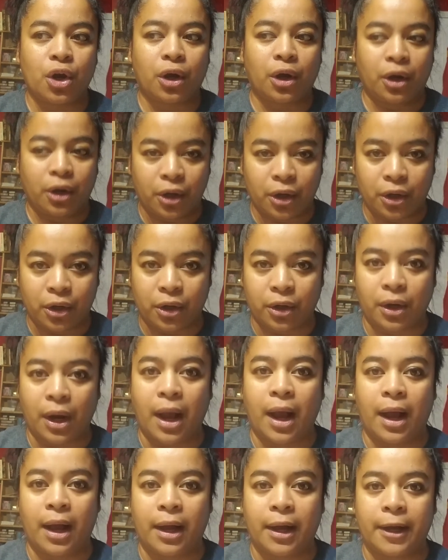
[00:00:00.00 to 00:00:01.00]
her
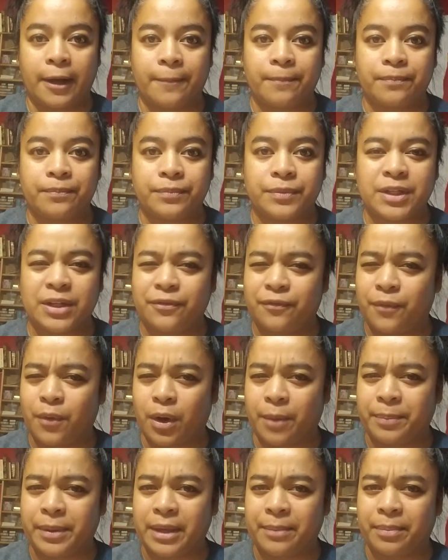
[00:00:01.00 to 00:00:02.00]
did
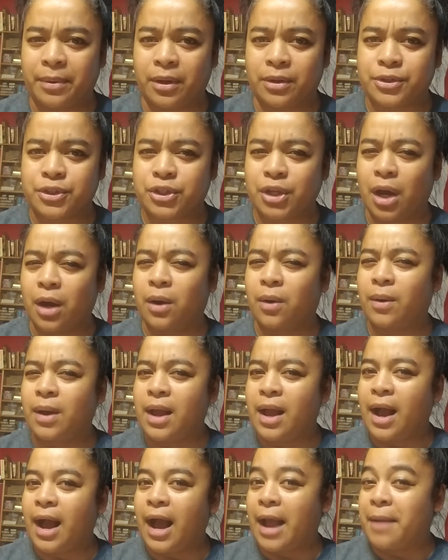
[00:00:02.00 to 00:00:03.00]
4 people. So
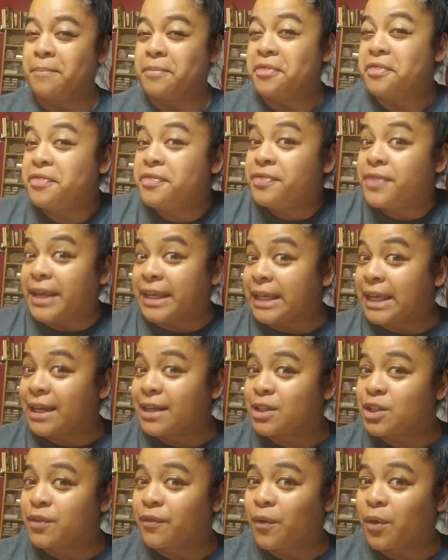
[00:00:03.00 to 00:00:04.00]
I'm thinking
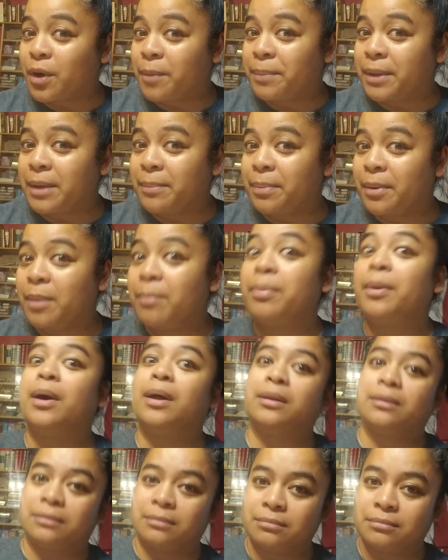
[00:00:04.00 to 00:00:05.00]
it's 4 people,
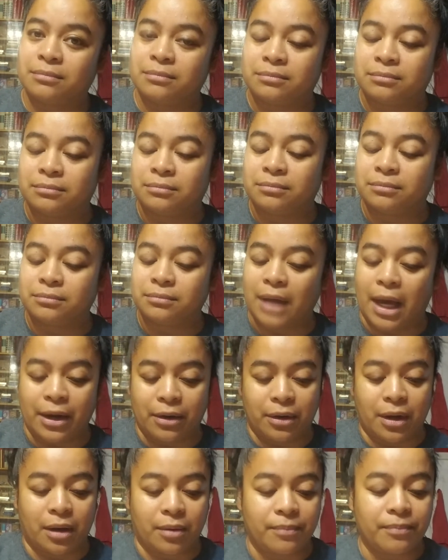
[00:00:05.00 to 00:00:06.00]
but I
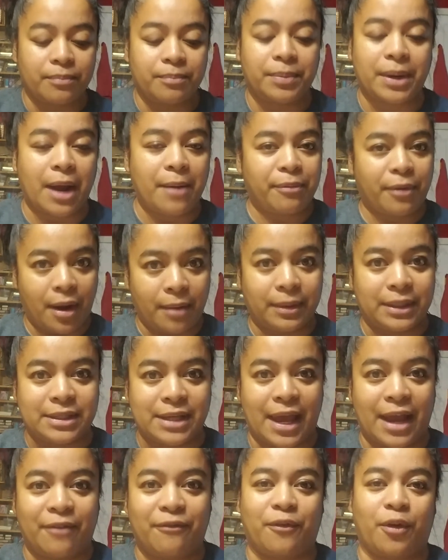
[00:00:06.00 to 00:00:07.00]
don't know. But I'll probably
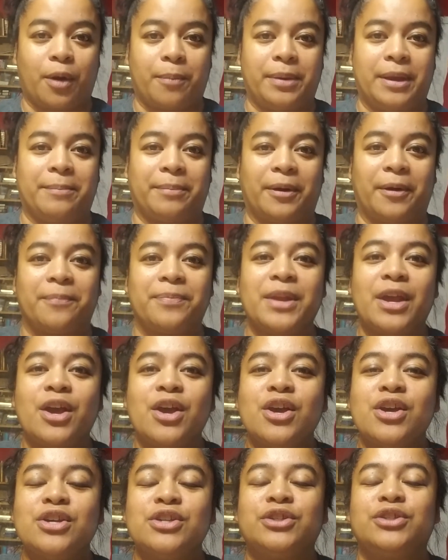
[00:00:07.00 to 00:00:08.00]
tag 4 people.
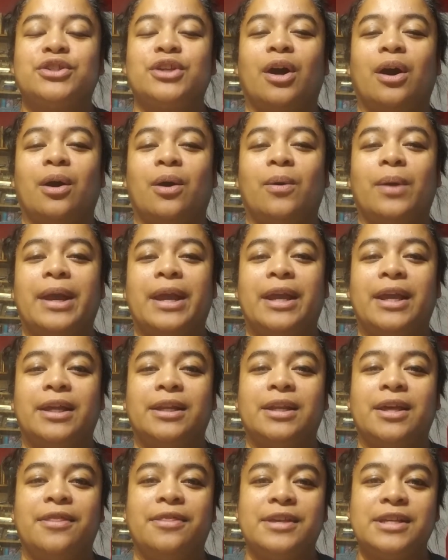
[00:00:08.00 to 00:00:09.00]
So
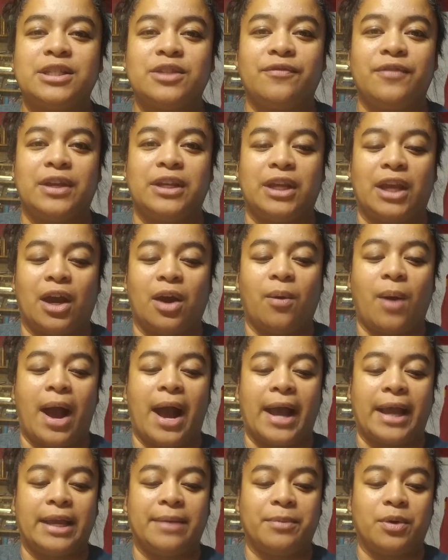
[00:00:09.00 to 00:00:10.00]
in this video,
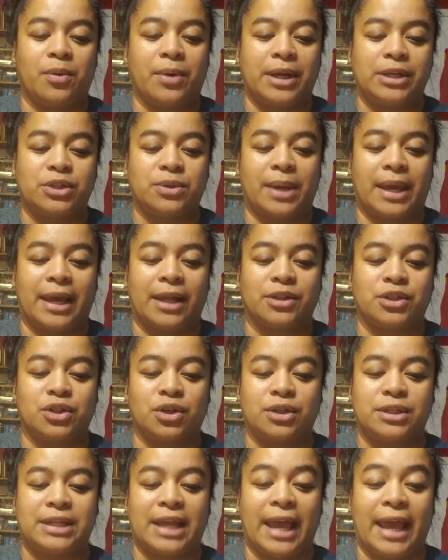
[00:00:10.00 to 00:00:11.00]
I am going to
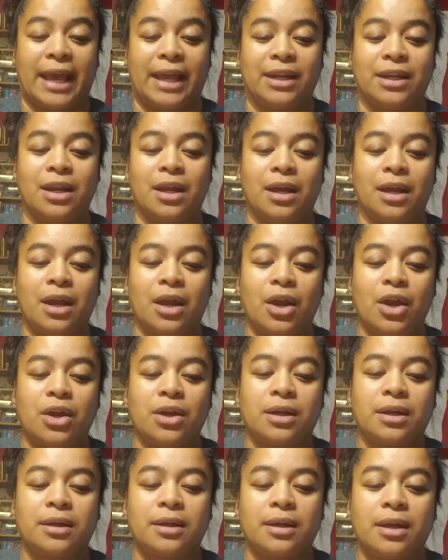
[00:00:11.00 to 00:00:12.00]
answer 10
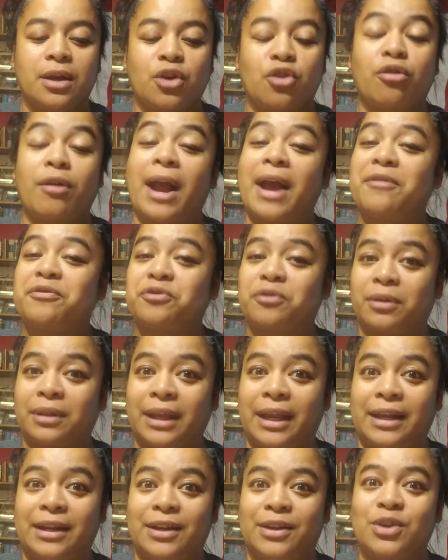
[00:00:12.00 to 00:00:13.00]

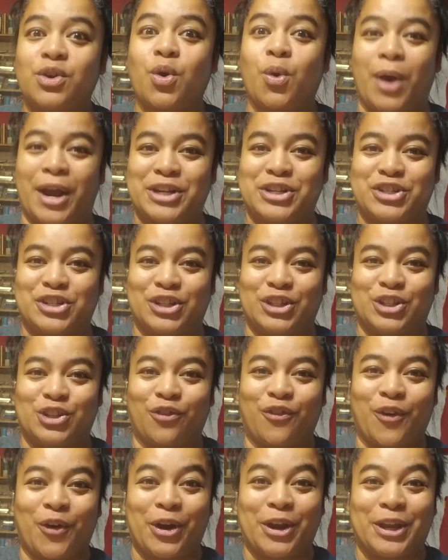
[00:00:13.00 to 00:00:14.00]
craft-related questions
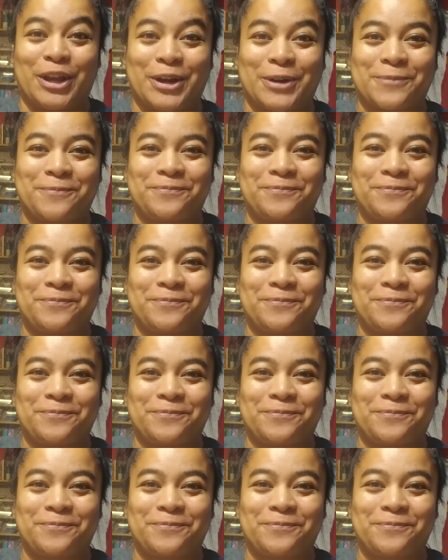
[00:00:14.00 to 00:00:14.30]
for you.